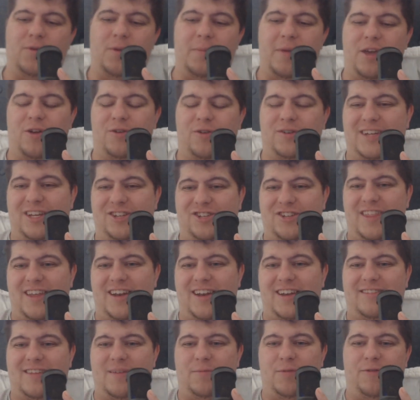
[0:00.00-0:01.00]
We may go touch on that in
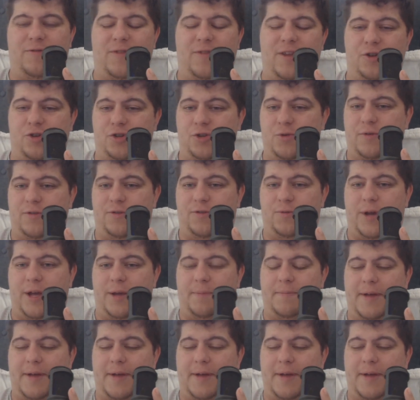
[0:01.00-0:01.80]
a separate video too, as well.